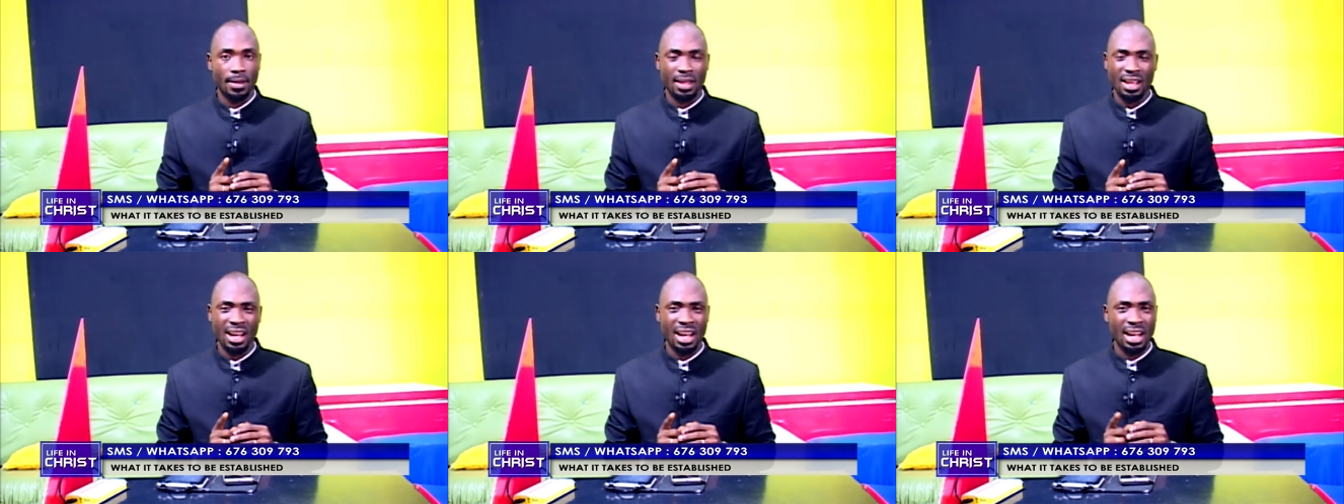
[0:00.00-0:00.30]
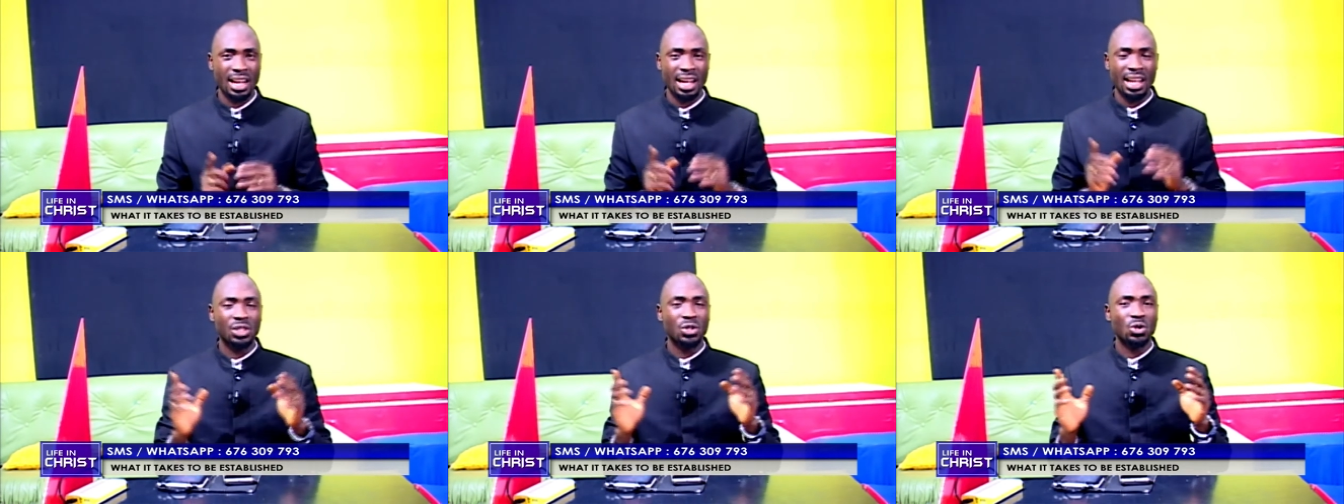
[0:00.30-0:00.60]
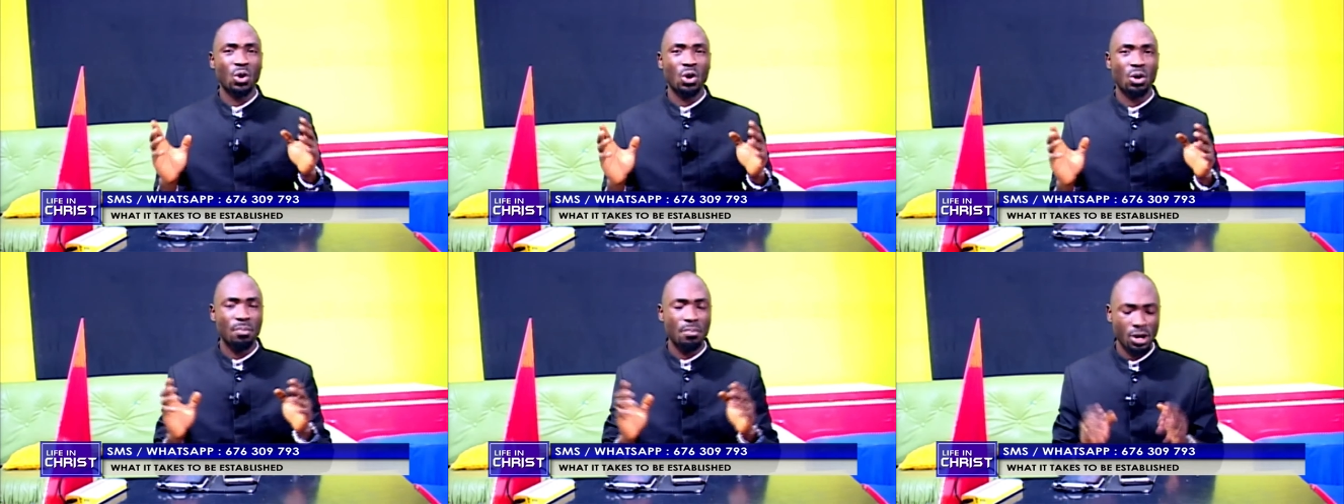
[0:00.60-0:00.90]
I can't
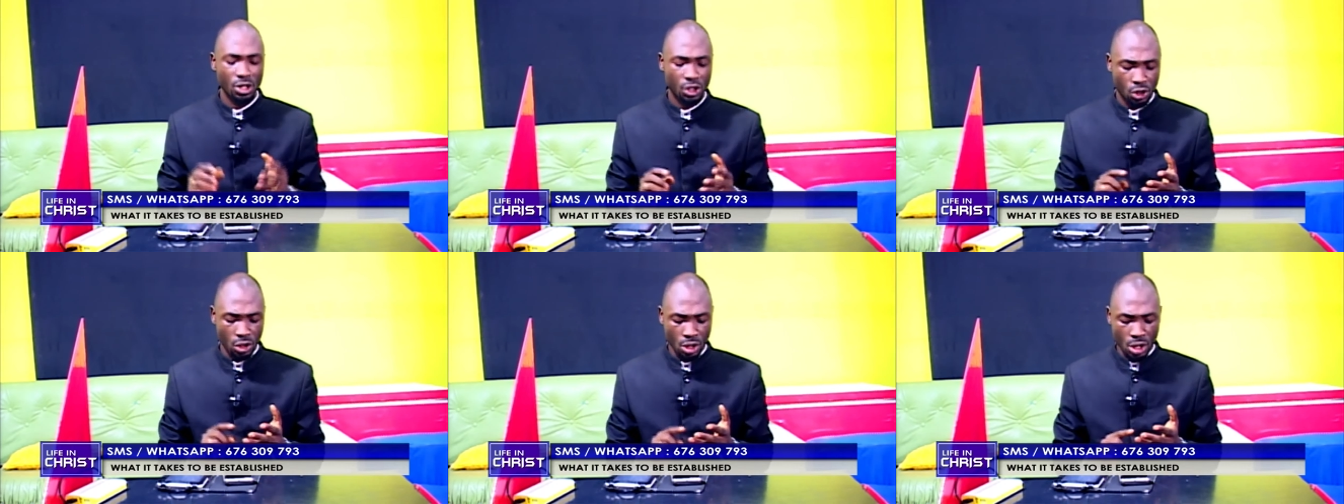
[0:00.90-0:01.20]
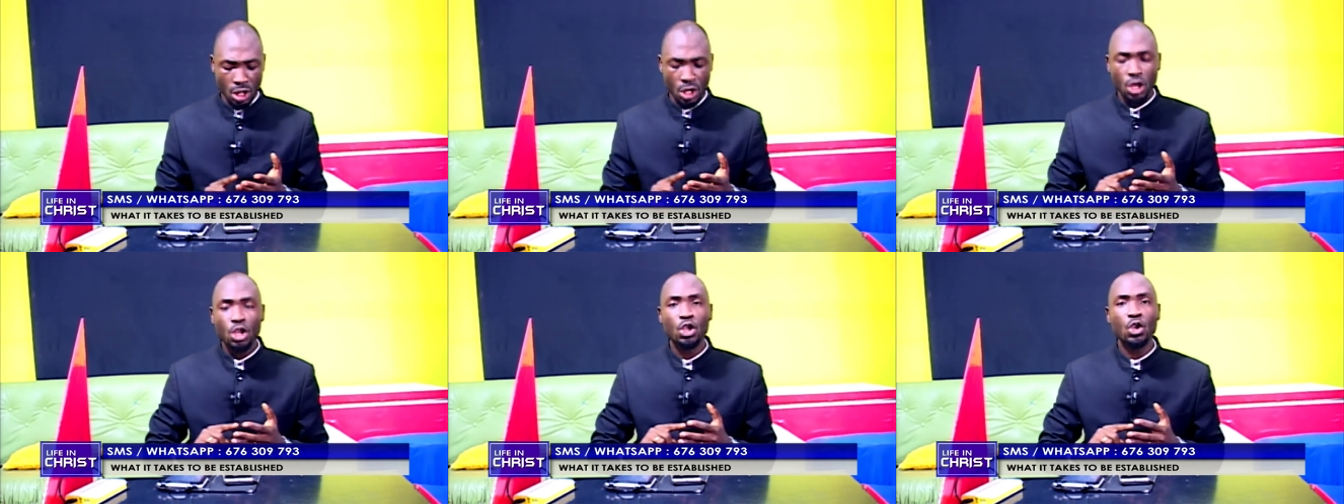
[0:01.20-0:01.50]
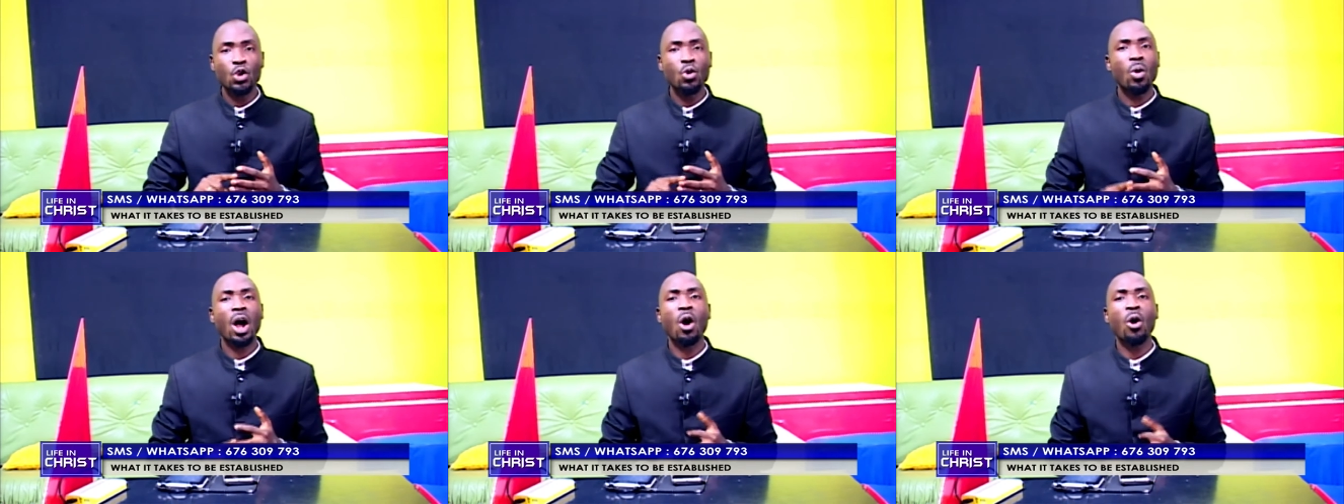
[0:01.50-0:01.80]
talk much.
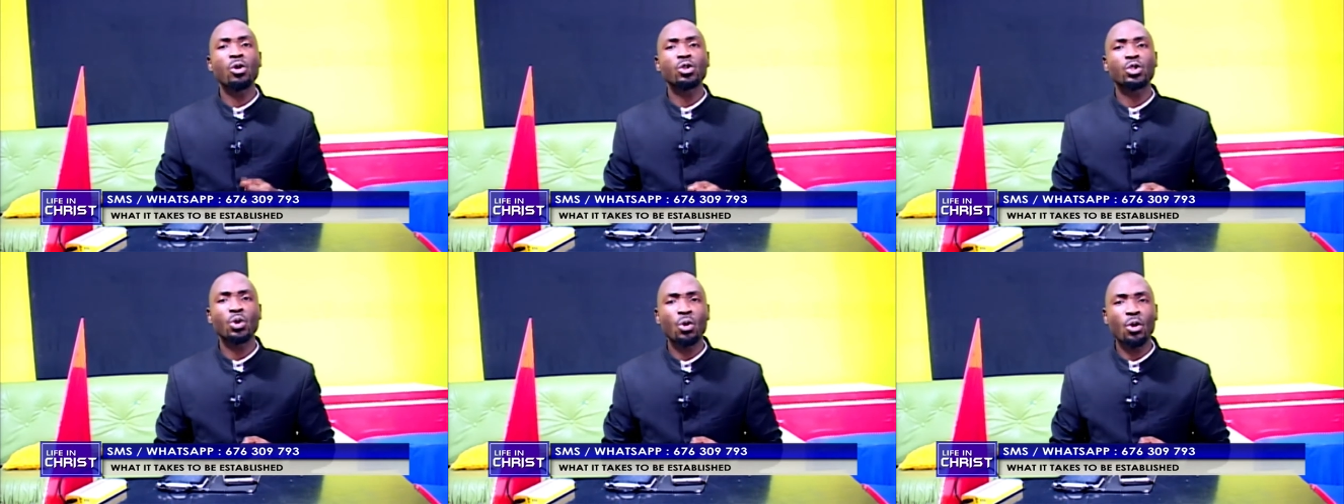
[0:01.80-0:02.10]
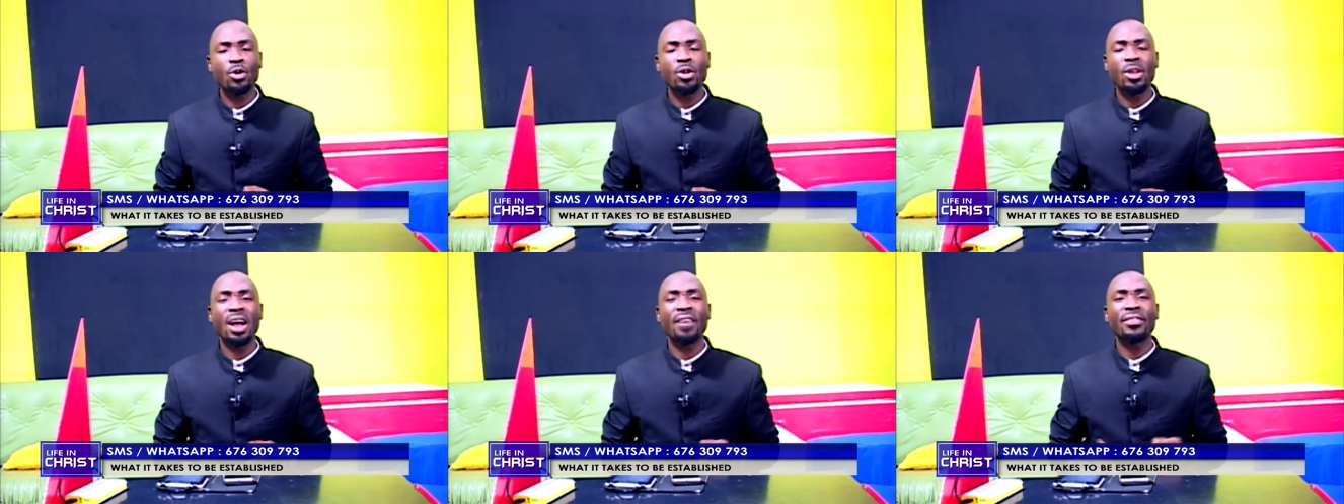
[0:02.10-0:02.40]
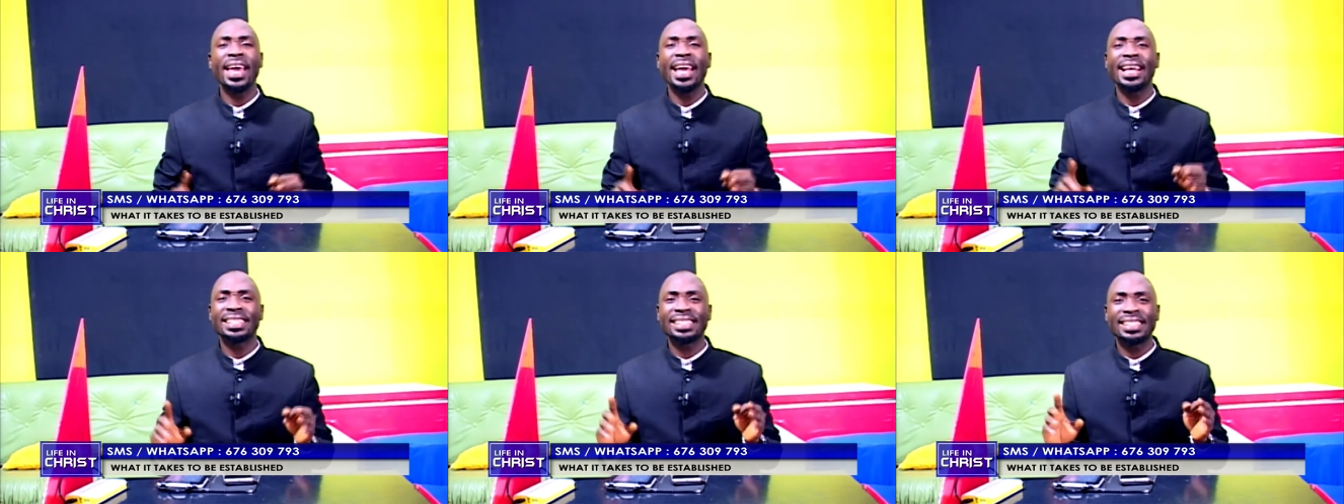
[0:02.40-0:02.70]
You are also going to have
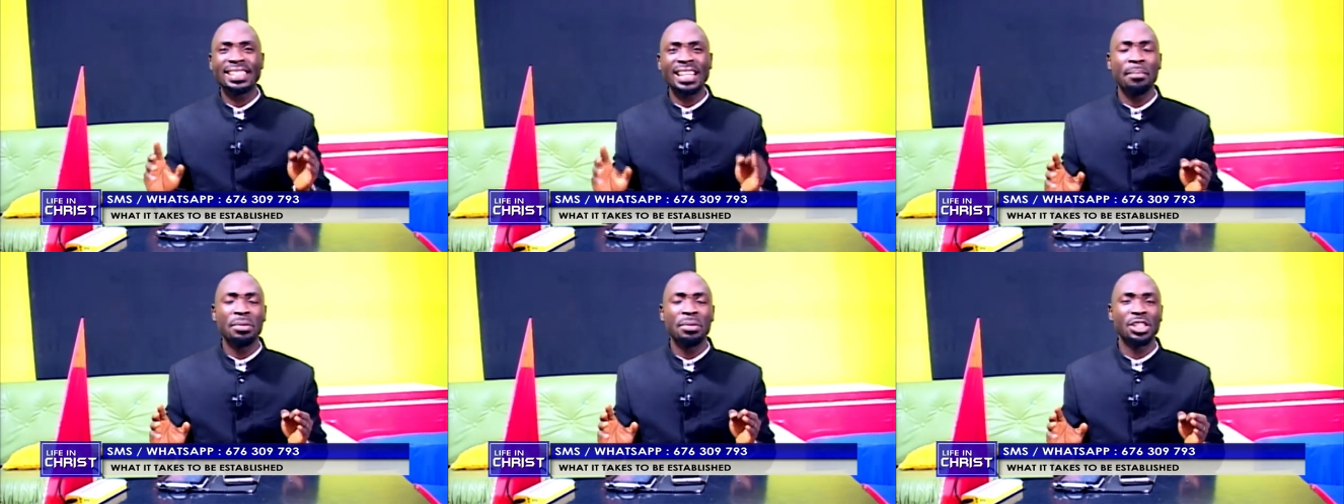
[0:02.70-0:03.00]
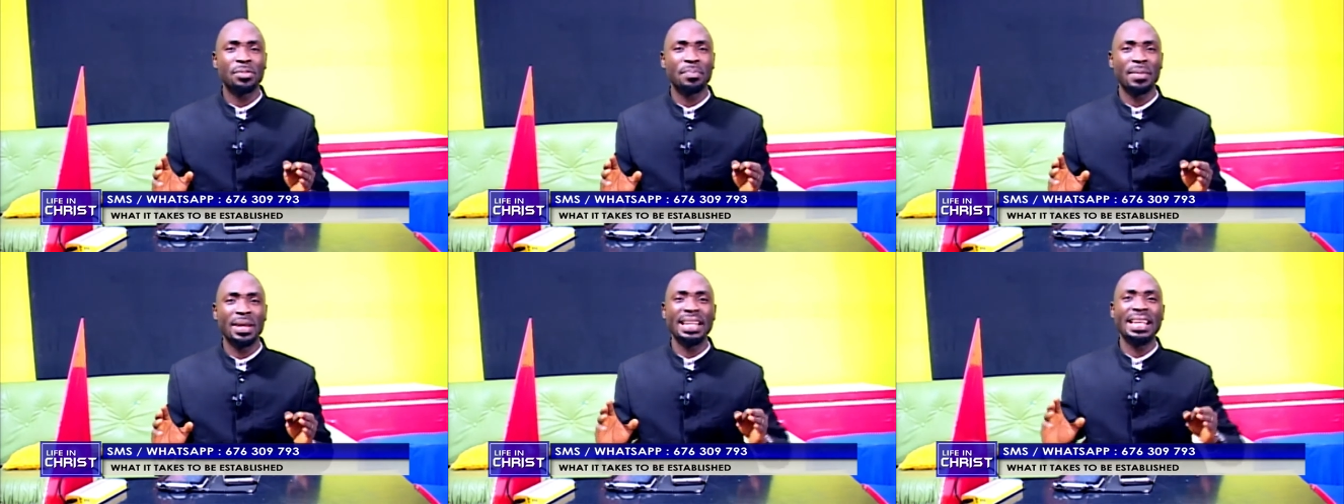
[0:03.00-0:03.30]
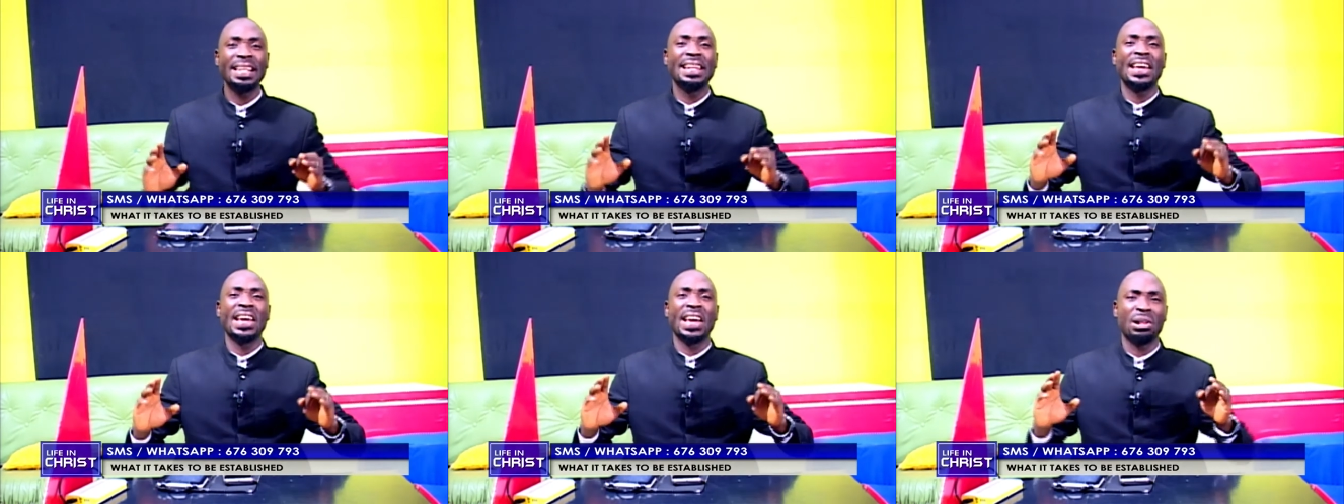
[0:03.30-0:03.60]
establishment
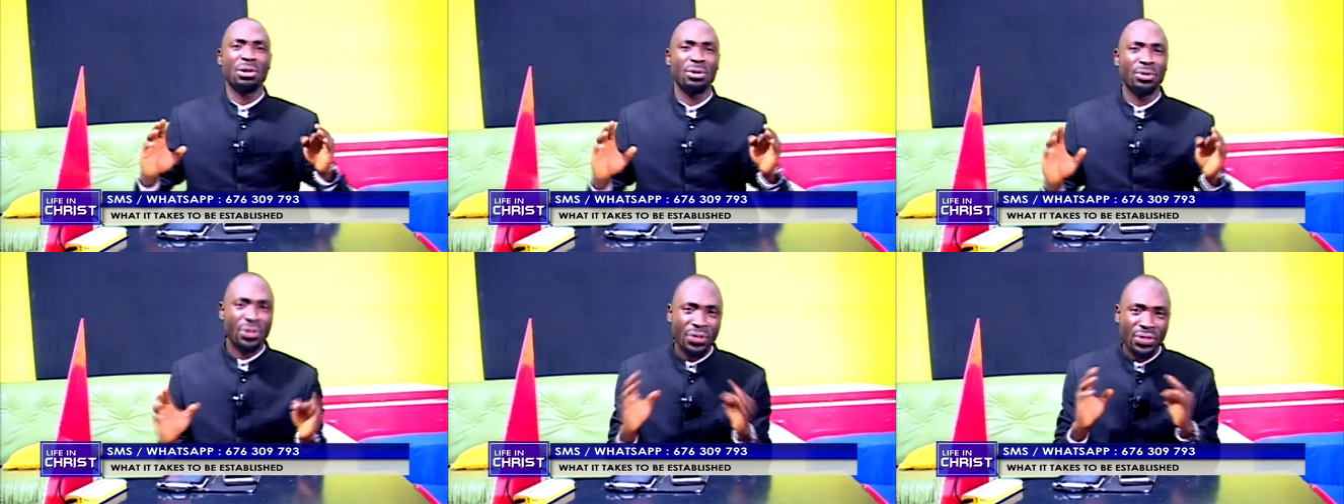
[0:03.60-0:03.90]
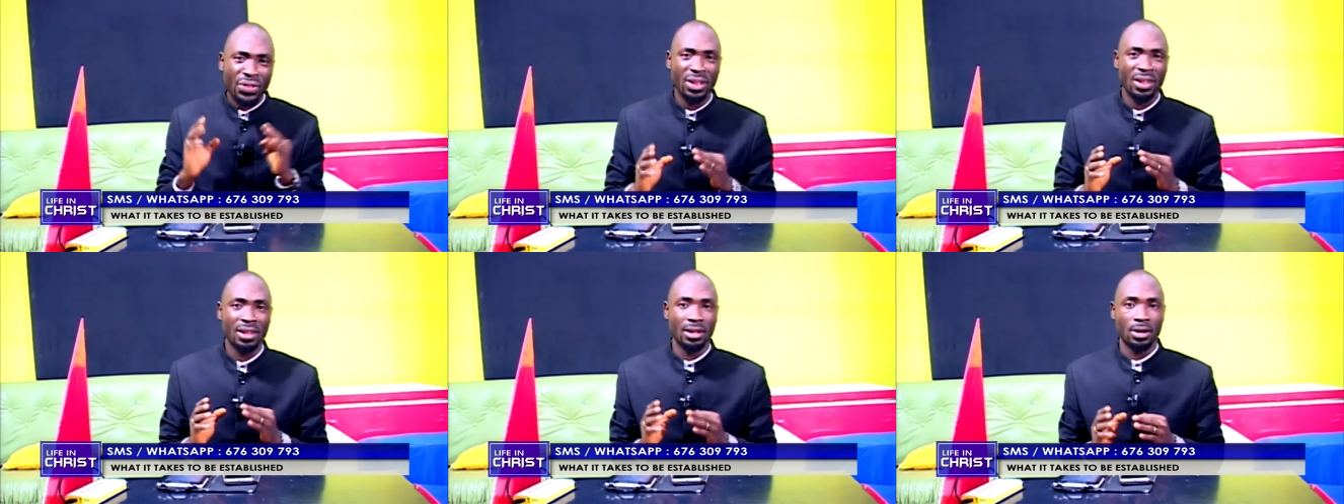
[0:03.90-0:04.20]
in health,